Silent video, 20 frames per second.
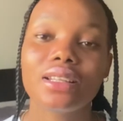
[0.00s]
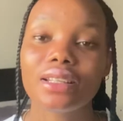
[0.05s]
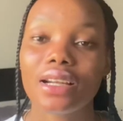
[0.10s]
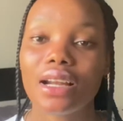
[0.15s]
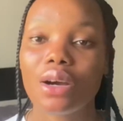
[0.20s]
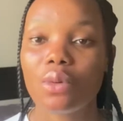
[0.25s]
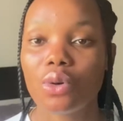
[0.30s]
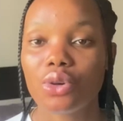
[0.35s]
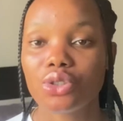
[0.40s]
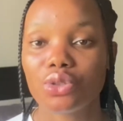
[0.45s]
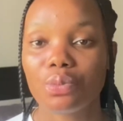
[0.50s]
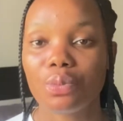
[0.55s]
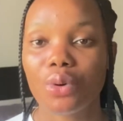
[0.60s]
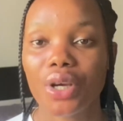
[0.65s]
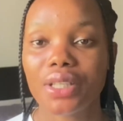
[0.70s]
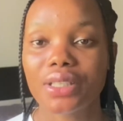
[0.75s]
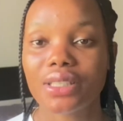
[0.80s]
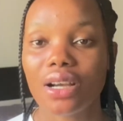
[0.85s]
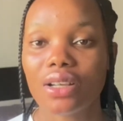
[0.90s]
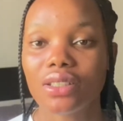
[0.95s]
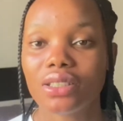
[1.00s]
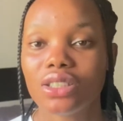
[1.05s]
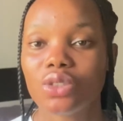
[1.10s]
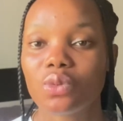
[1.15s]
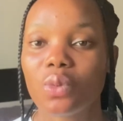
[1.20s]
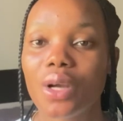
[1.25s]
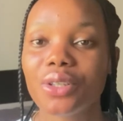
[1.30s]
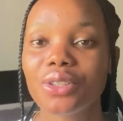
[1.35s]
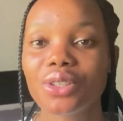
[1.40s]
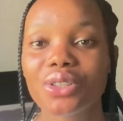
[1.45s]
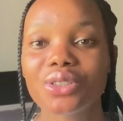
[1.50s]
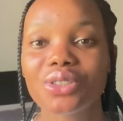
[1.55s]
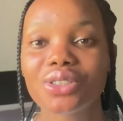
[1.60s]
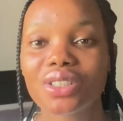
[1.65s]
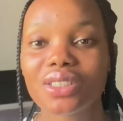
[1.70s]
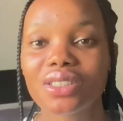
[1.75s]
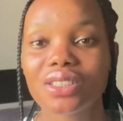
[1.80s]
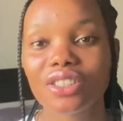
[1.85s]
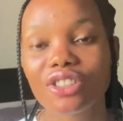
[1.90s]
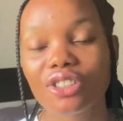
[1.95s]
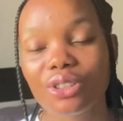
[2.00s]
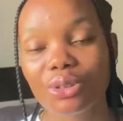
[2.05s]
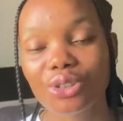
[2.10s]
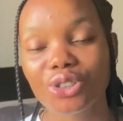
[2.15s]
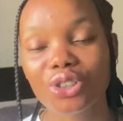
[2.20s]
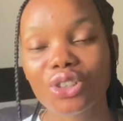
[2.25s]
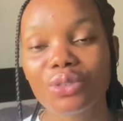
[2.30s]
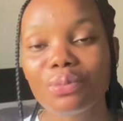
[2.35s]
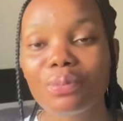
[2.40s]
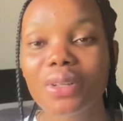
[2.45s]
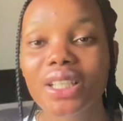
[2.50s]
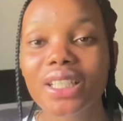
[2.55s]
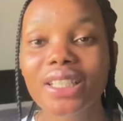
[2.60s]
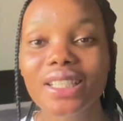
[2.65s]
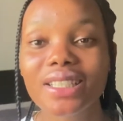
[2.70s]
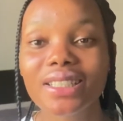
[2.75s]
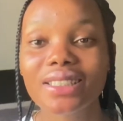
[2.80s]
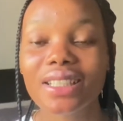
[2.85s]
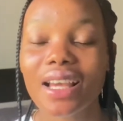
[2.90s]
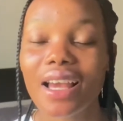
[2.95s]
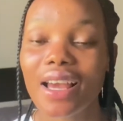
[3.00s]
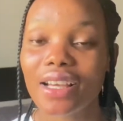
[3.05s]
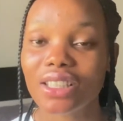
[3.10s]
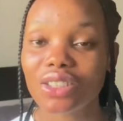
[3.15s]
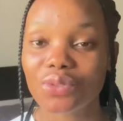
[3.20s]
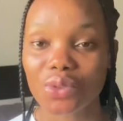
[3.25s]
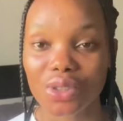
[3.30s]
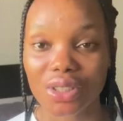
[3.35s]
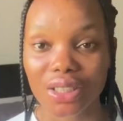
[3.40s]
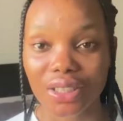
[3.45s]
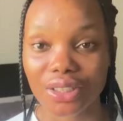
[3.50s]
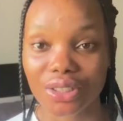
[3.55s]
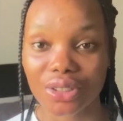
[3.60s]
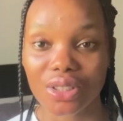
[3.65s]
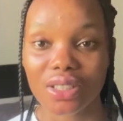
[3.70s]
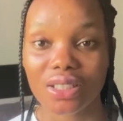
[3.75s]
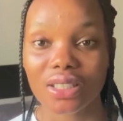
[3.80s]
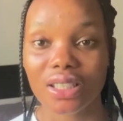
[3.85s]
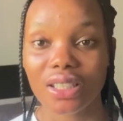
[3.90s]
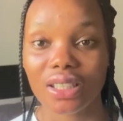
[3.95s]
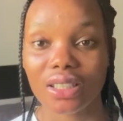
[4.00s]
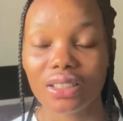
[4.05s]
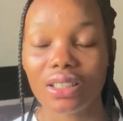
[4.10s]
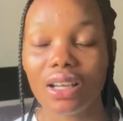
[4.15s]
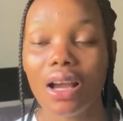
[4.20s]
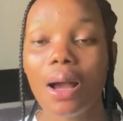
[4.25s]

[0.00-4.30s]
that I want to point out is when you're using this lotion, please exfoliate your skin.